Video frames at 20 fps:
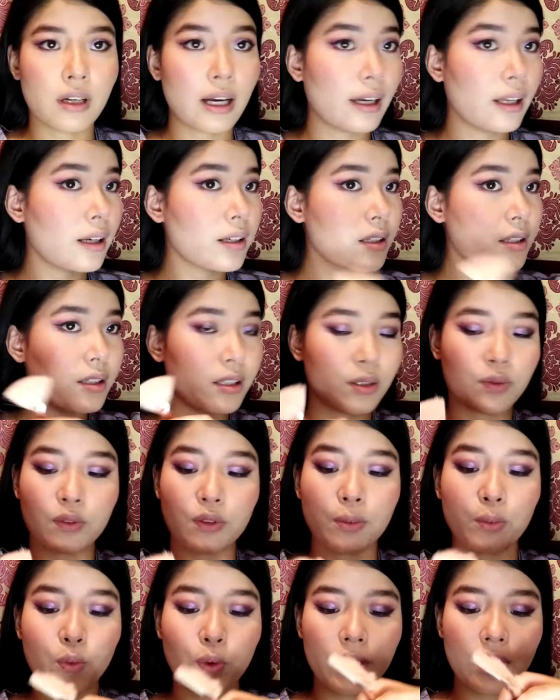highlighter is
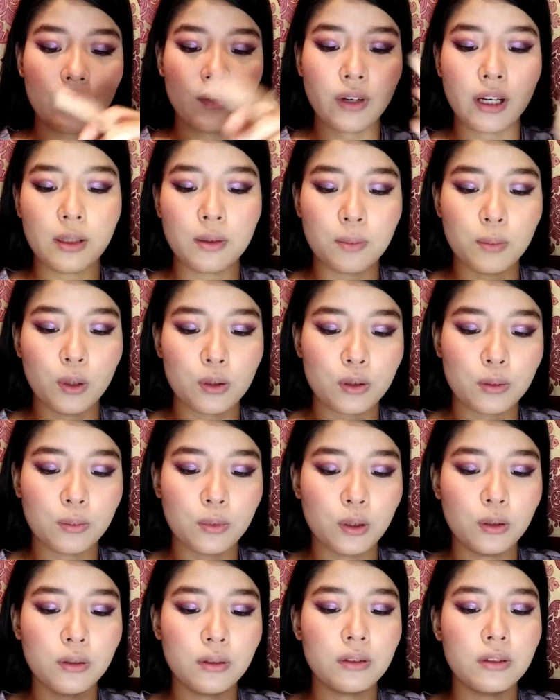from Wet n Wild Blossom
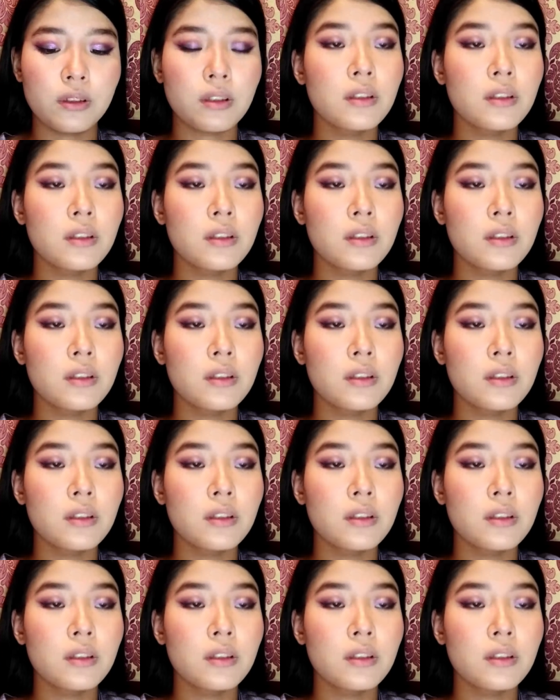Glow.